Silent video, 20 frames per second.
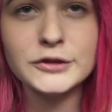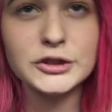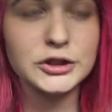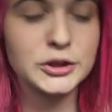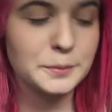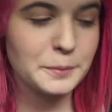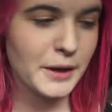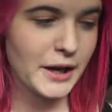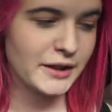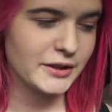
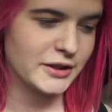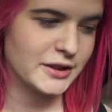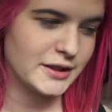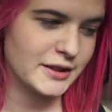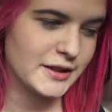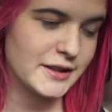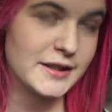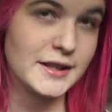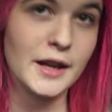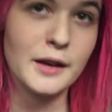
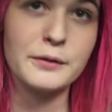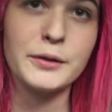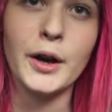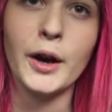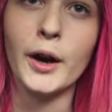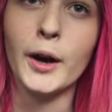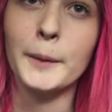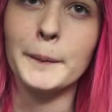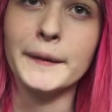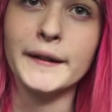depression and
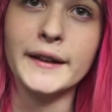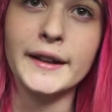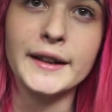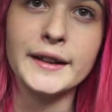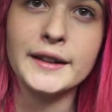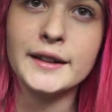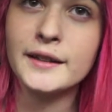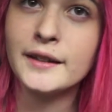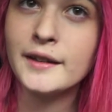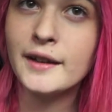self-harm and
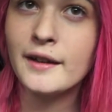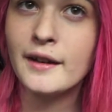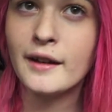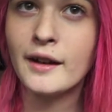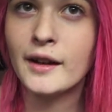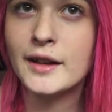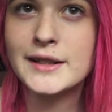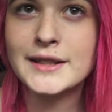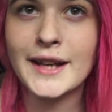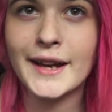like
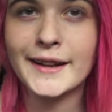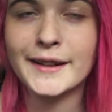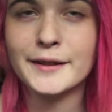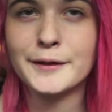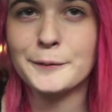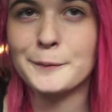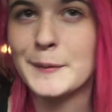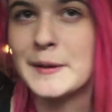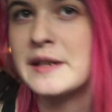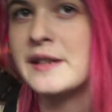it's kind
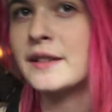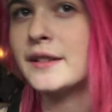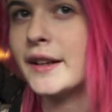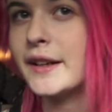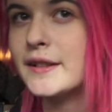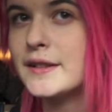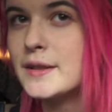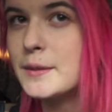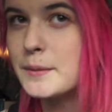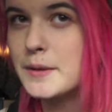of being
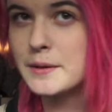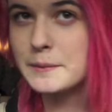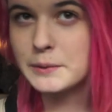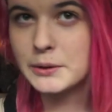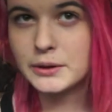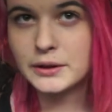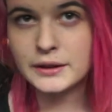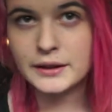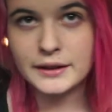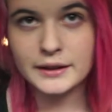nice to
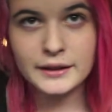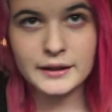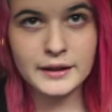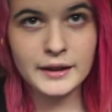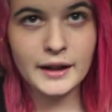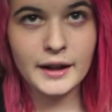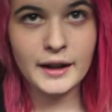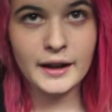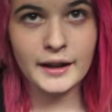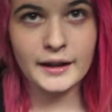people
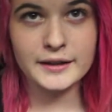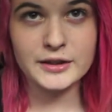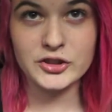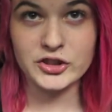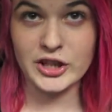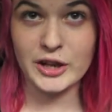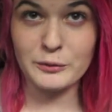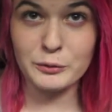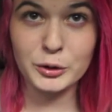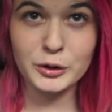in
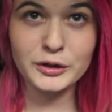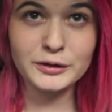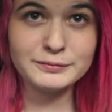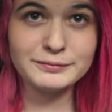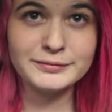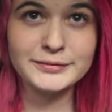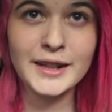general.